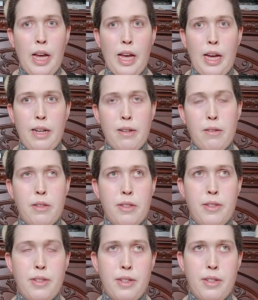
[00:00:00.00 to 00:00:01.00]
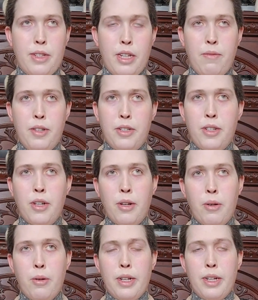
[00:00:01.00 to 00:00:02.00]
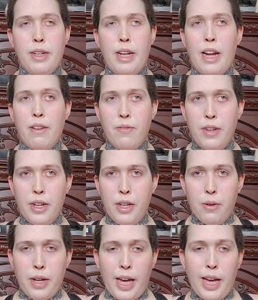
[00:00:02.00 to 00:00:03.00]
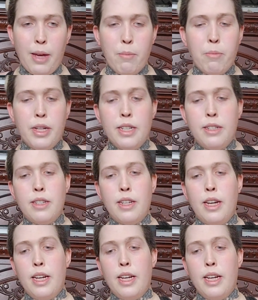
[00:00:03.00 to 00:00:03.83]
I know this is a TV show and not a video game, but